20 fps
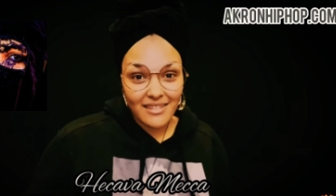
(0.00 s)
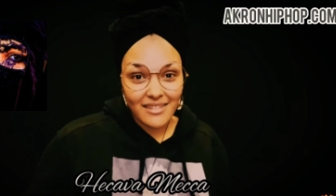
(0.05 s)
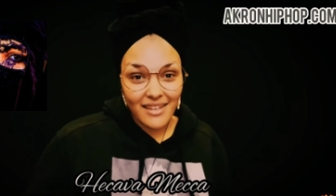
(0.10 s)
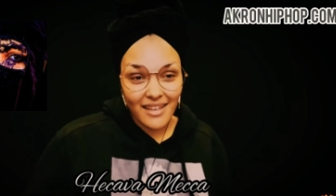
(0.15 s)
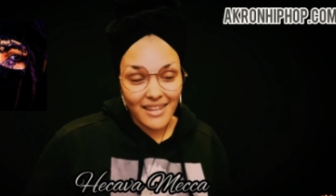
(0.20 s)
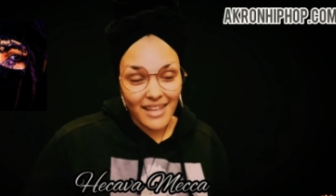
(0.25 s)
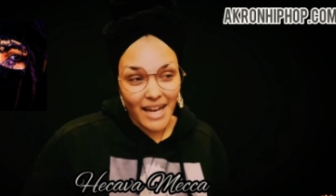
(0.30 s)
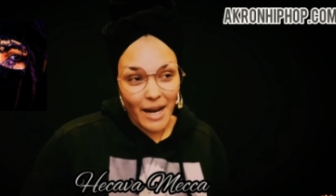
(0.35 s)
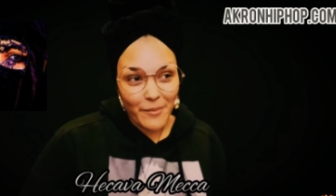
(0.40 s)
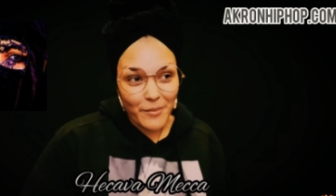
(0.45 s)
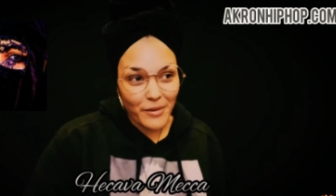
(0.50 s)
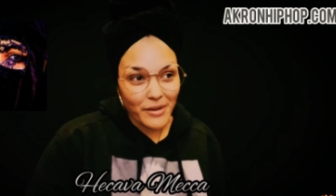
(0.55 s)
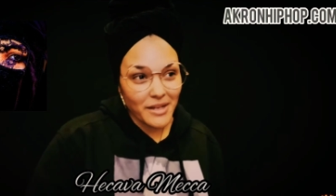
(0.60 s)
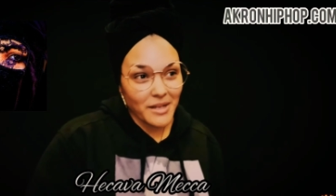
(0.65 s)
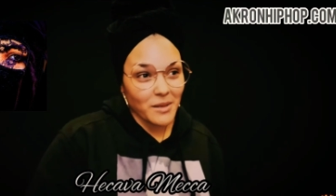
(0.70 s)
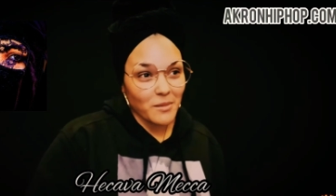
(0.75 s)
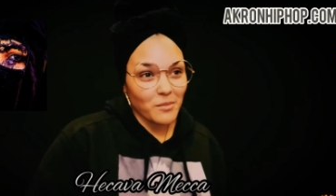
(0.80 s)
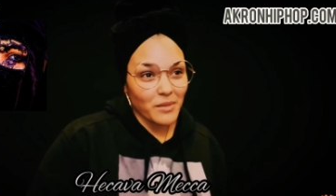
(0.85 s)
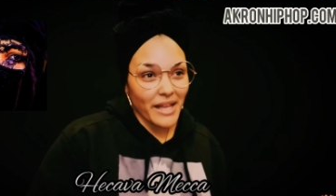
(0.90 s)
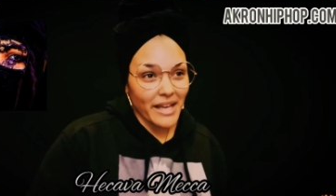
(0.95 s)
And then I put it
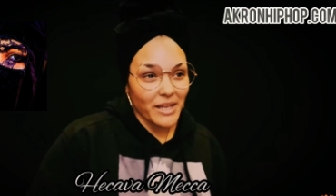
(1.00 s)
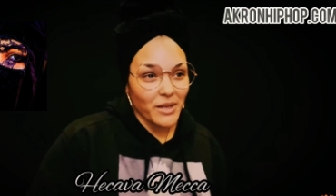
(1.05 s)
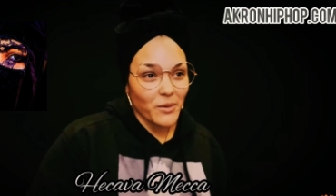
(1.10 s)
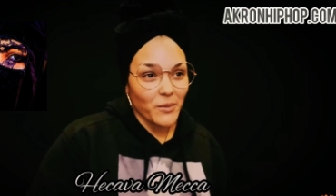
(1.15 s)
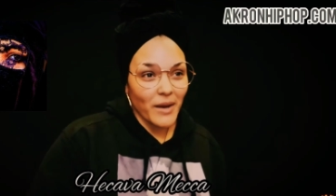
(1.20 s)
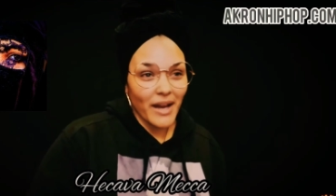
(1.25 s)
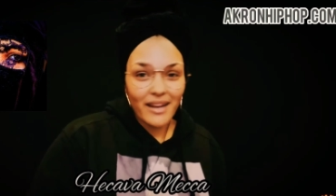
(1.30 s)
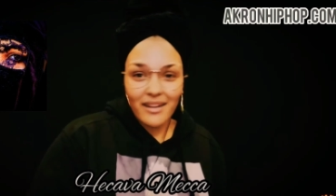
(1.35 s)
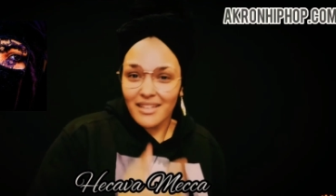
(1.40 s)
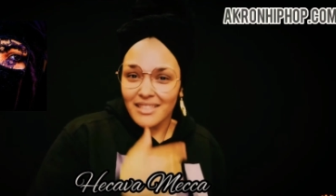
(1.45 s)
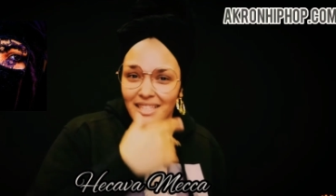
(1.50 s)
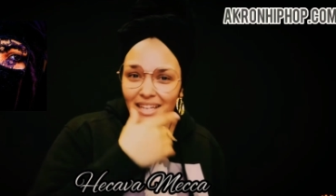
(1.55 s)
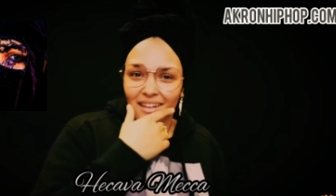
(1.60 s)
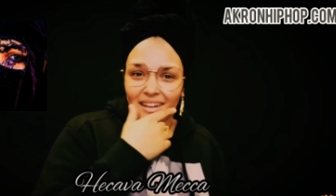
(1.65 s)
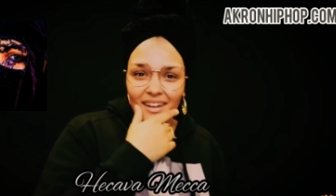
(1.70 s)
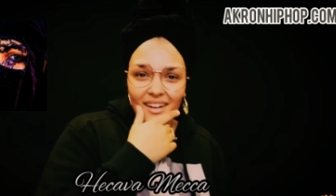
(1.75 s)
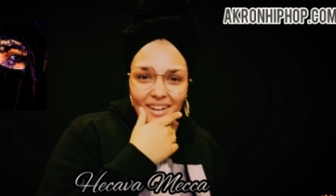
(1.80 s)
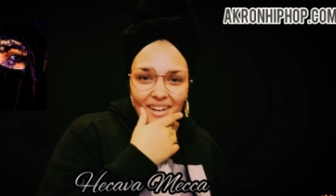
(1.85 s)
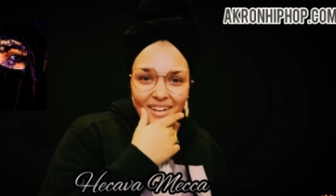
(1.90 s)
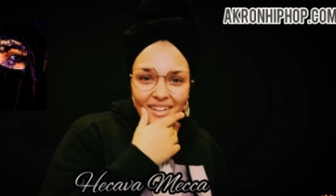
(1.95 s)
in black and white and I was like,
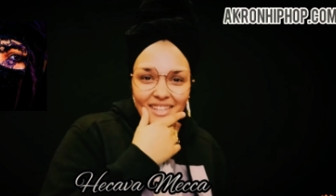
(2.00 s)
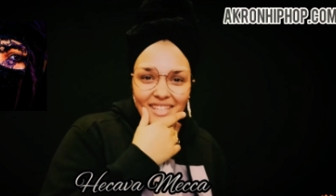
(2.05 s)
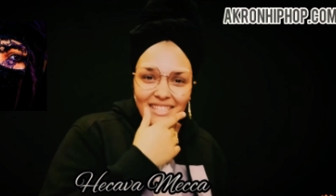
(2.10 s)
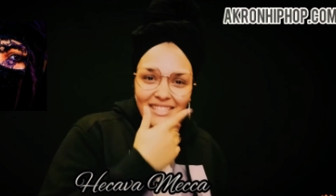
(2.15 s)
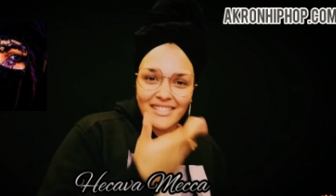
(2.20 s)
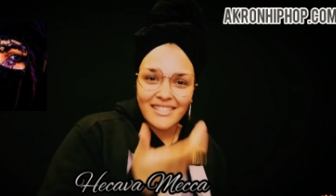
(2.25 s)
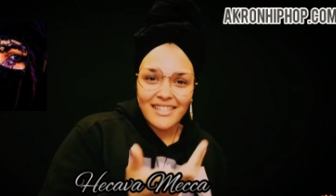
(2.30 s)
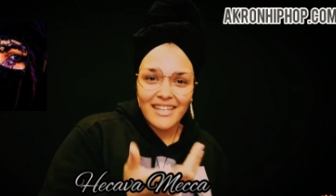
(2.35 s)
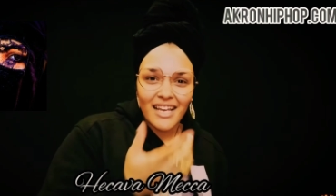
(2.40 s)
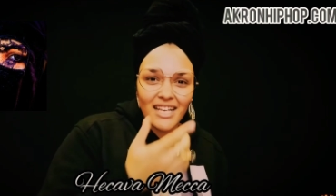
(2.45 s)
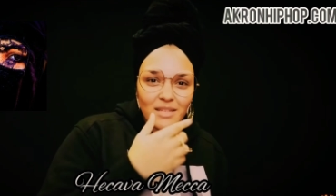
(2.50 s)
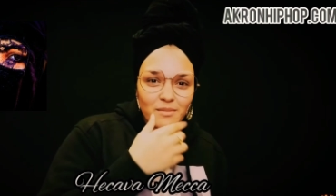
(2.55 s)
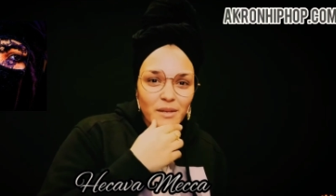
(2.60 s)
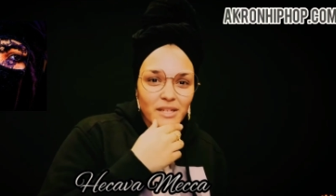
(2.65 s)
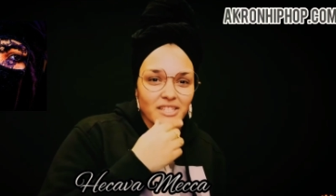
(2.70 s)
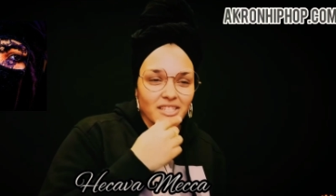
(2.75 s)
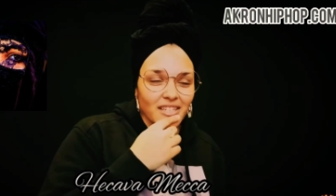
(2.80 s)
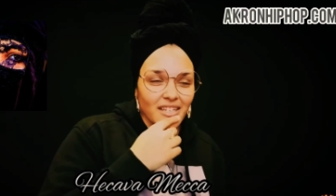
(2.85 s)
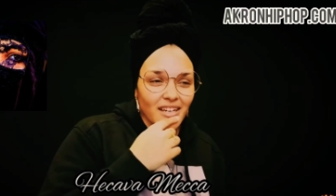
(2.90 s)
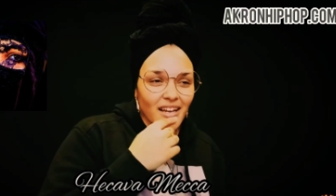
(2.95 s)
oh, this is a nice
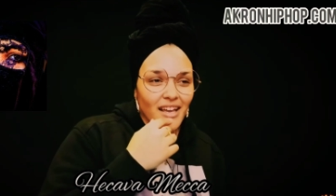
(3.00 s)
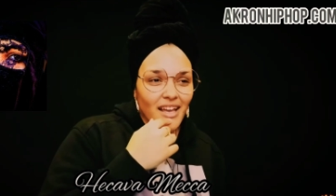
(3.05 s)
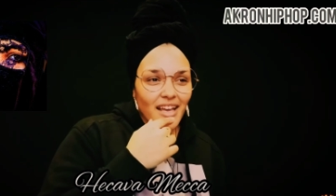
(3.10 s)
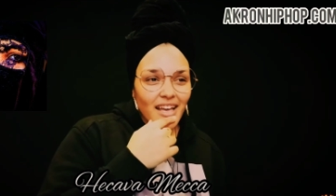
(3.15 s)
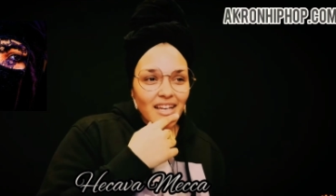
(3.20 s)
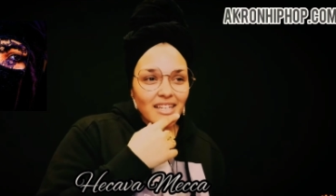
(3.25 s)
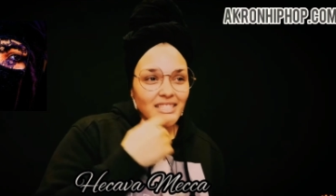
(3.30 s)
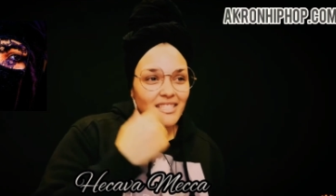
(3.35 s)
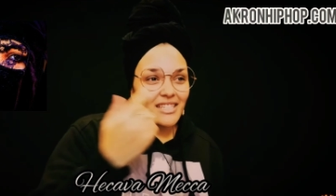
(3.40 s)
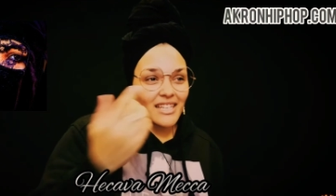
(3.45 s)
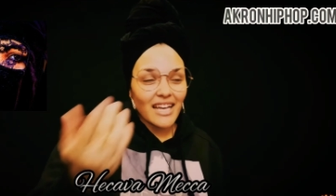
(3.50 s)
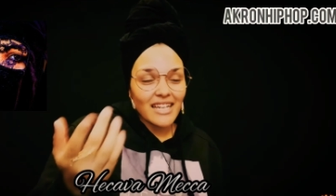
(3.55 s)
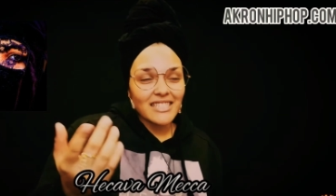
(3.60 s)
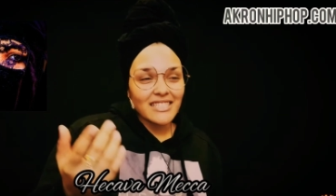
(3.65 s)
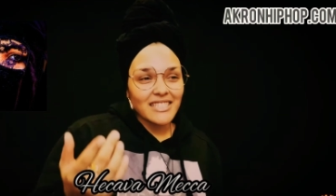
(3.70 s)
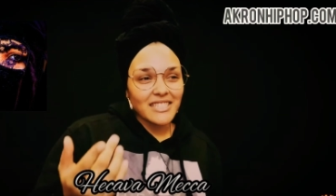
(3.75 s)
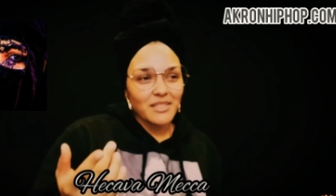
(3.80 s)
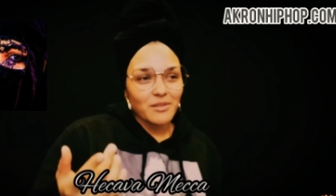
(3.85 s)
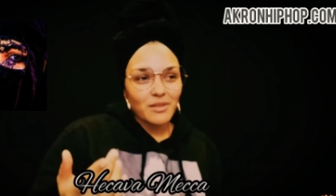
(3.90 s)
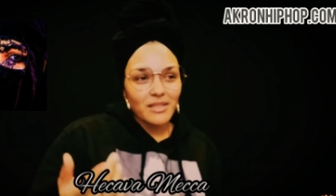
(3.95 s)
picture. So then I
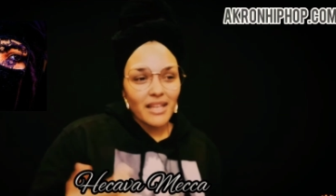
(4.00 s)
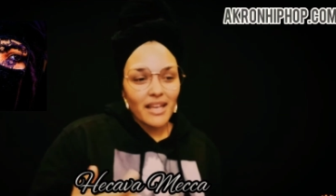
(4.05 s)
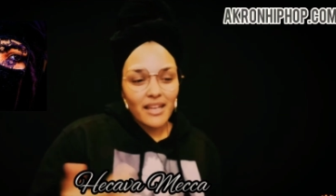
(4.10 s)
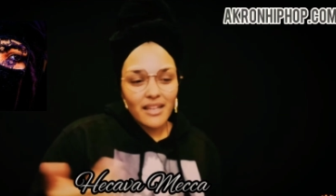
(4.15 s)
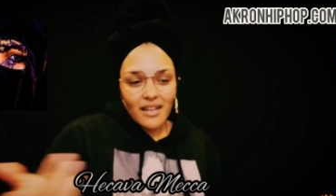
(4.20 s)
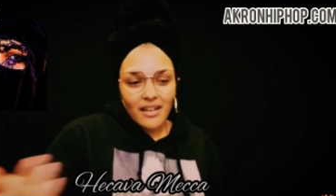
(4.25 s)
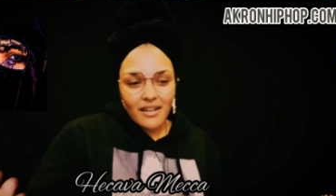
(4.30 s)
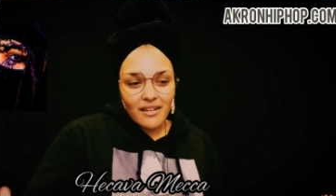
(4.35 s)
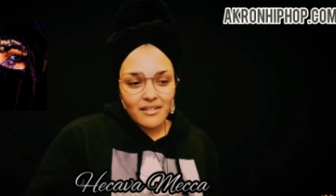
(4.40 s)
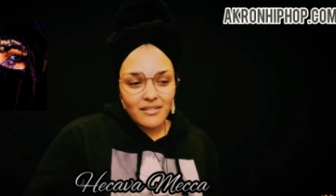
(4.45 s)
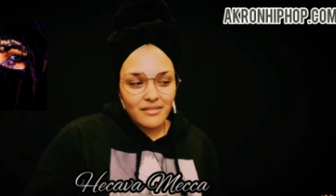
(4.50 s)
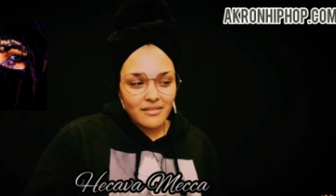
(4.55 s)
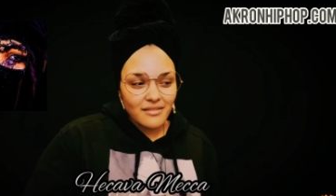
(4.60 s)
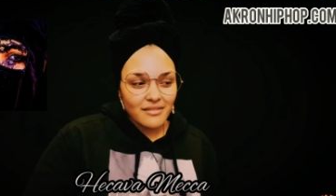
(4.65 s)
just was like, oh.